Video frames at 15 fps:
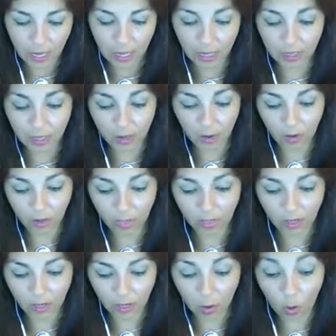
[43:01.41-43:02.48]
on
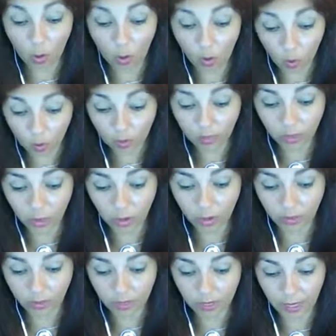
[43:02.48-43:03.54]
the
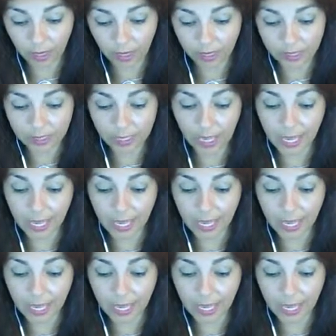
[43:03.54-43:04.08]
other hand,